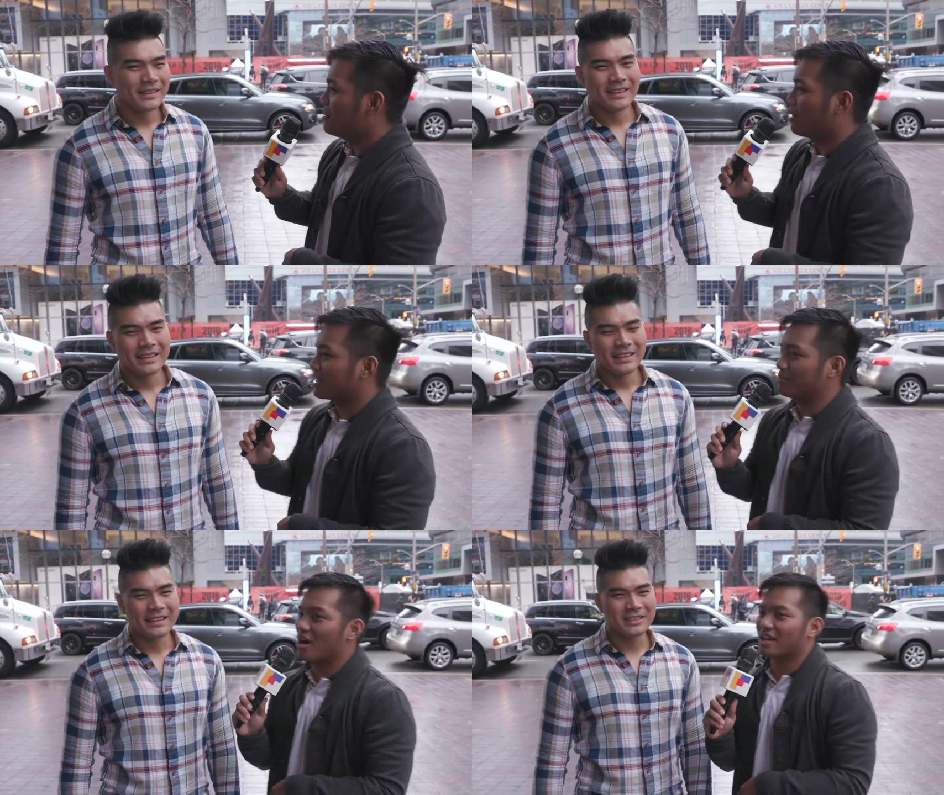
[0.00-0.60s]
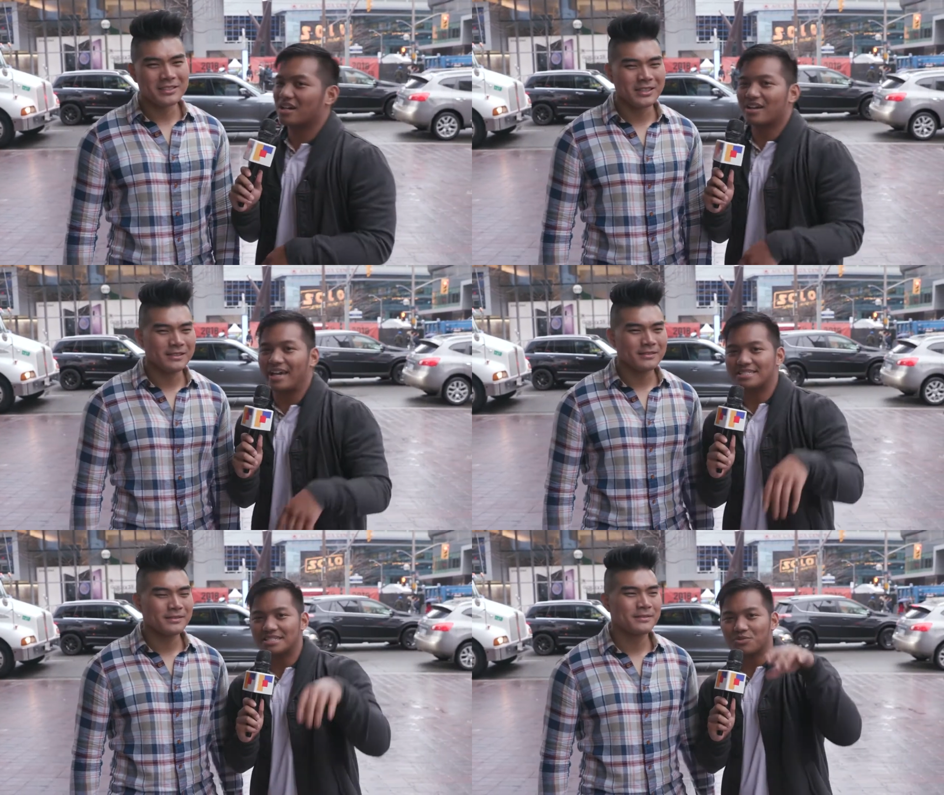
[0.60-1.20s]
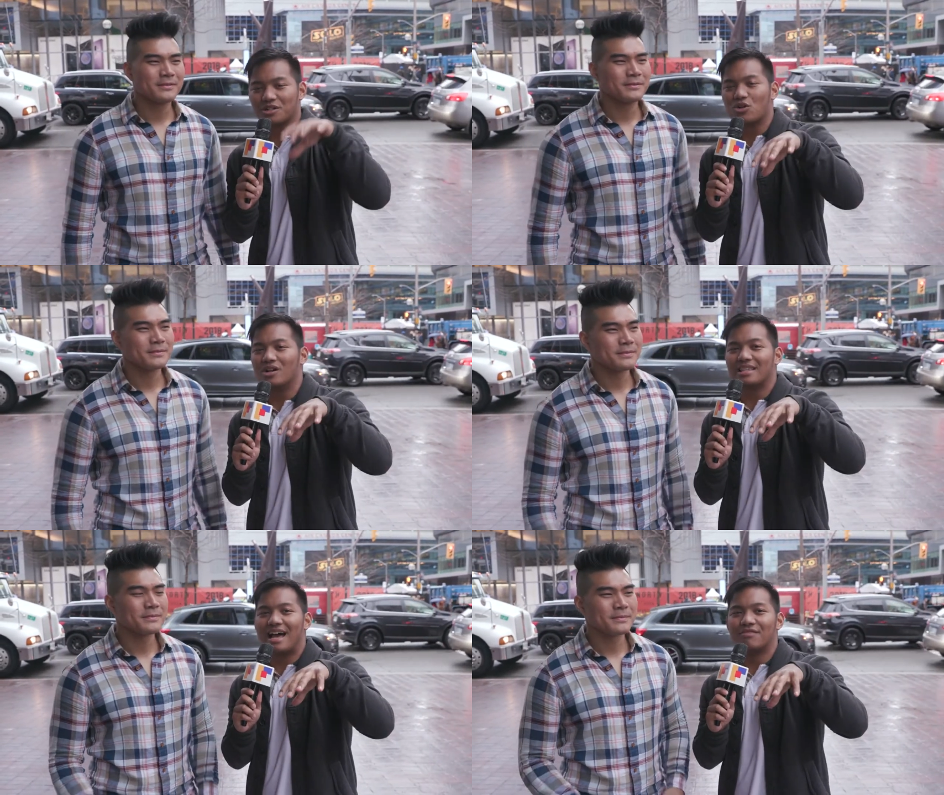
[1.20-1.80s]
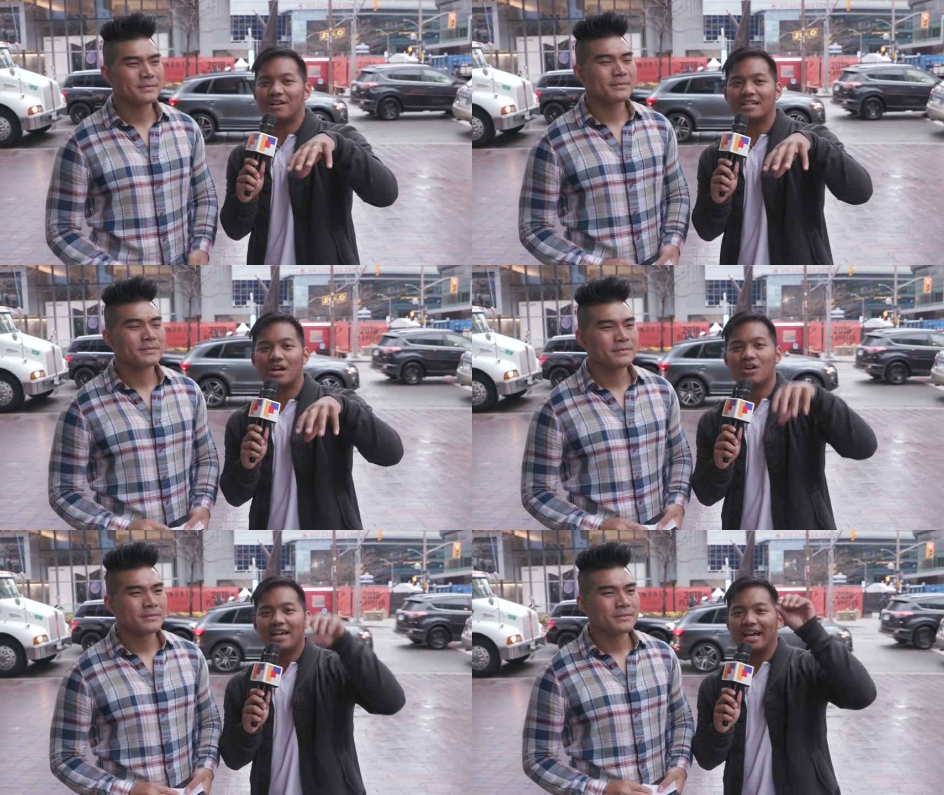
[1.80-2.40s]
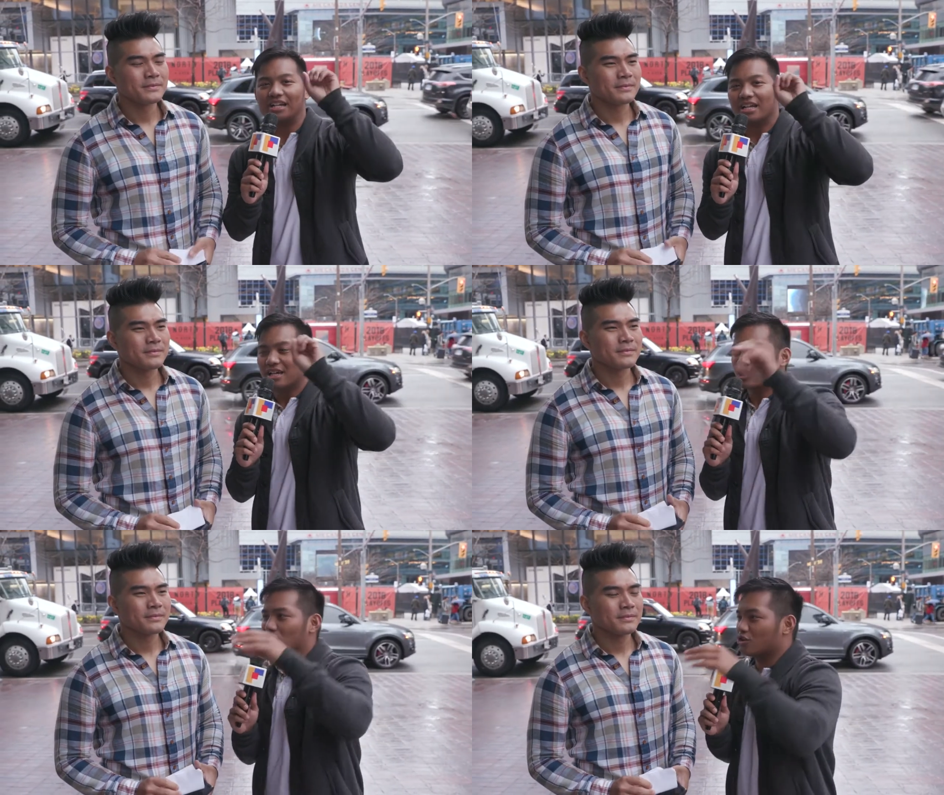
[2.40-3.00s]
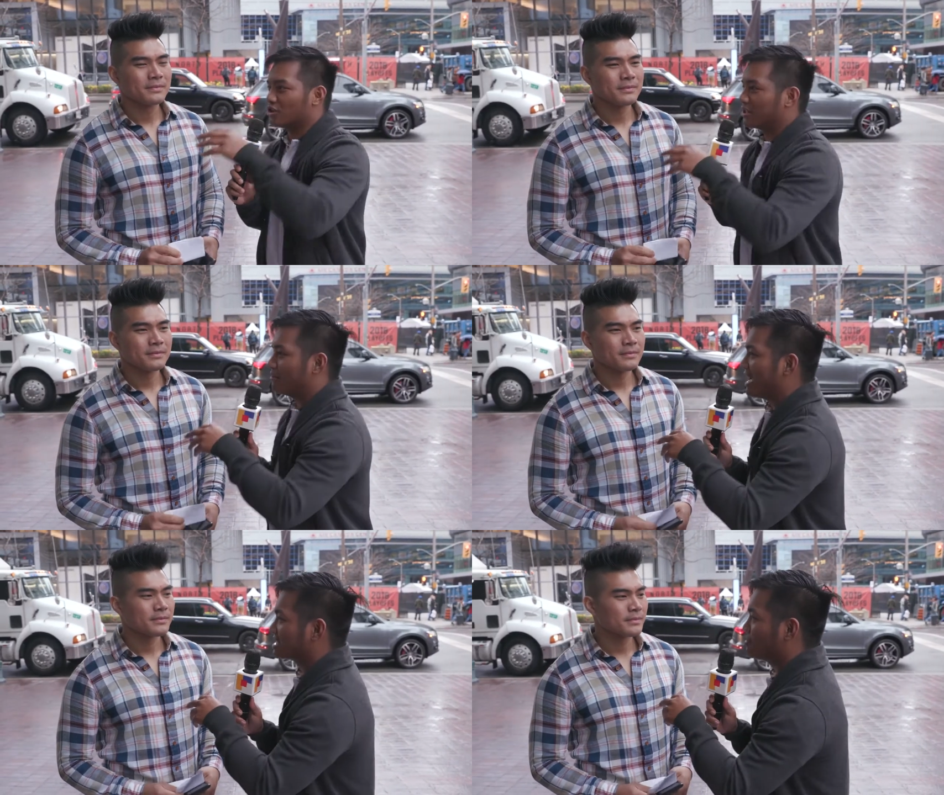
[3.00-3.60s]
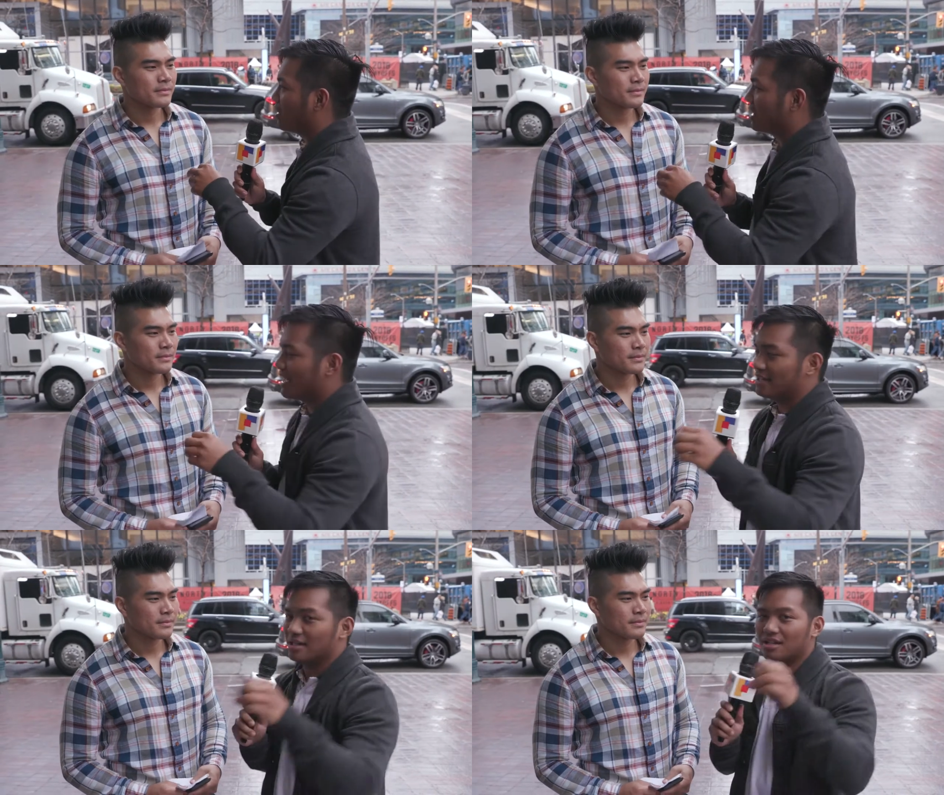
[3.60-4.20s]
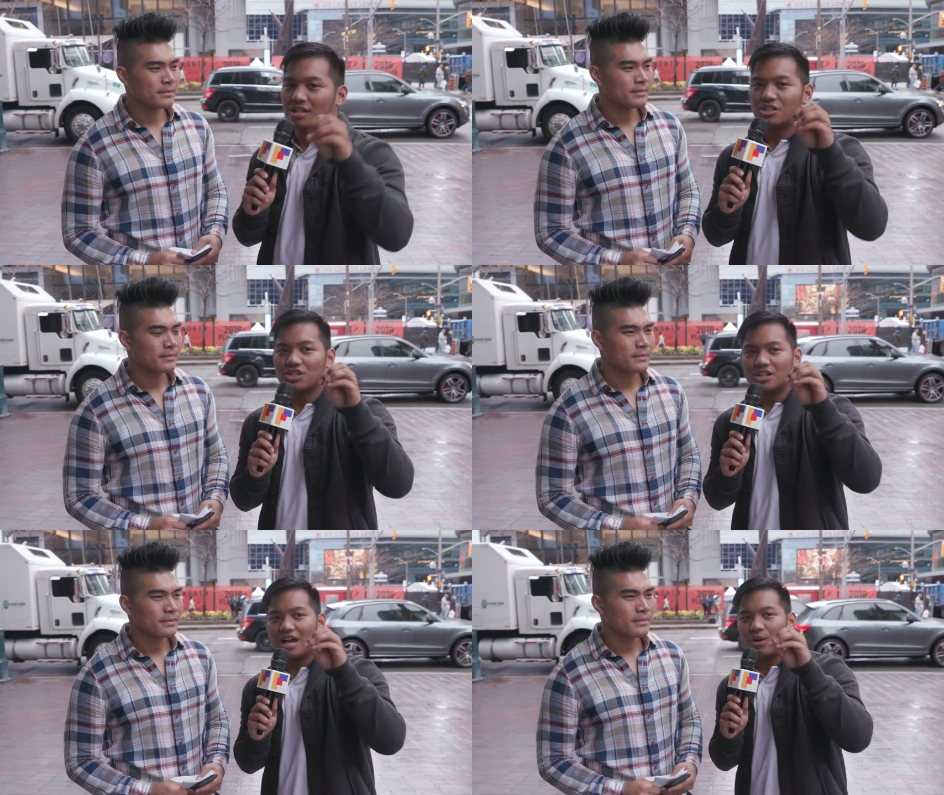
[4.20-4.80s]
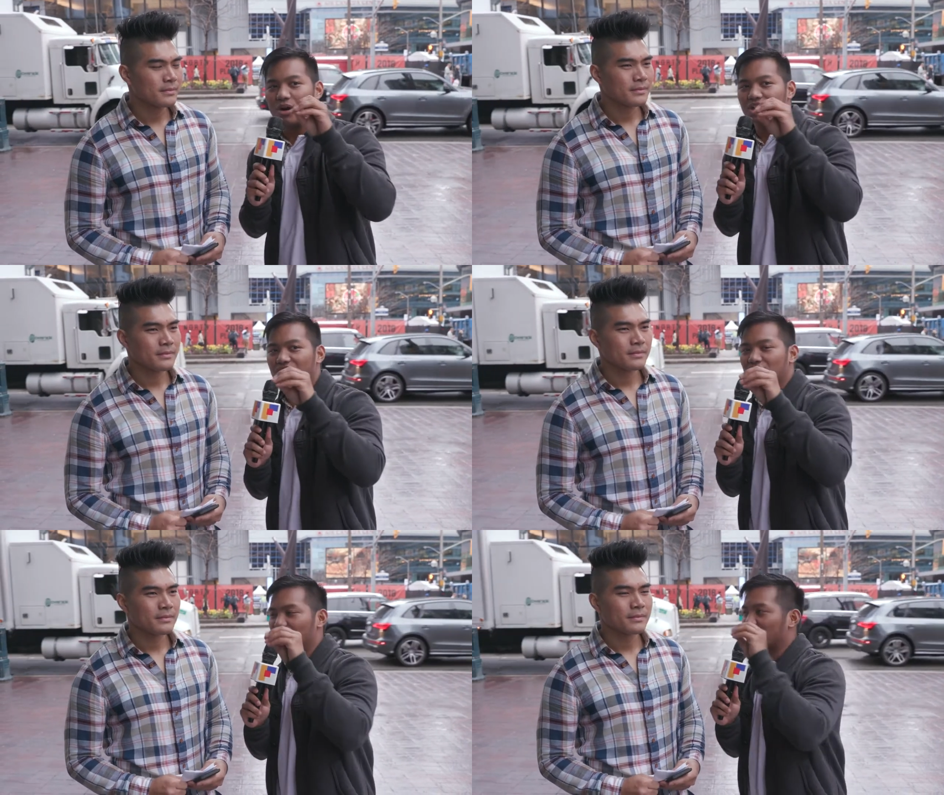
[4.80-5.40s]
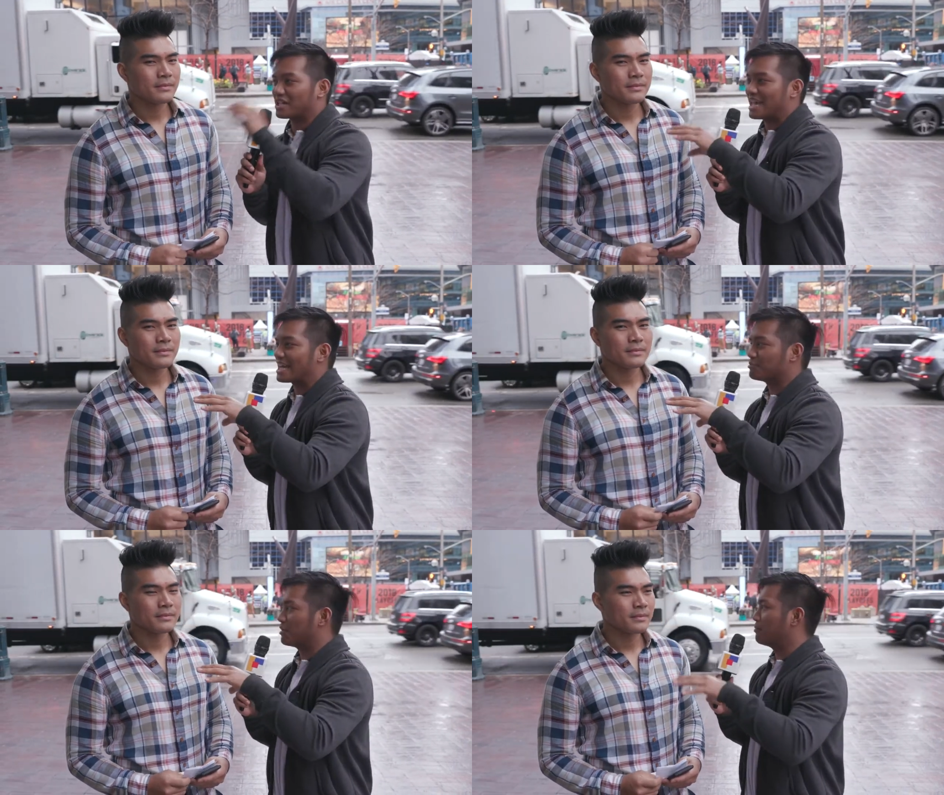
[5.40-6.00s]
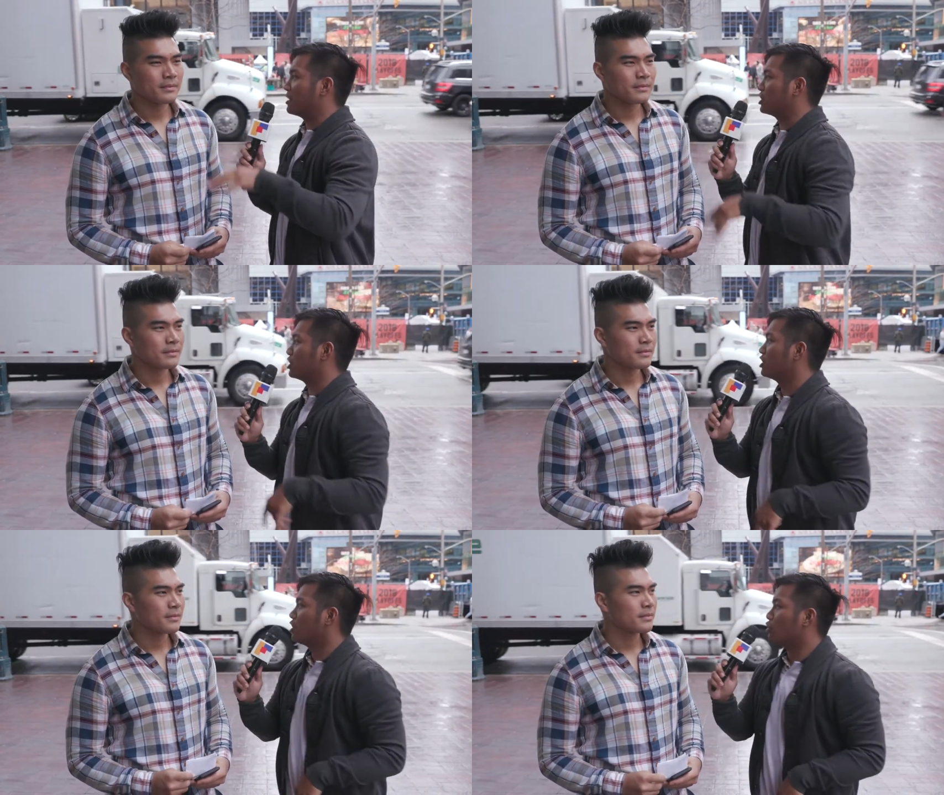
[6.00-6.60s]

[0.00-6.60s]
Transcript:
Speaker 1: Marky Mark, okay, since we're going live right now and, you know, you're the basketball head, I want your expert opinion.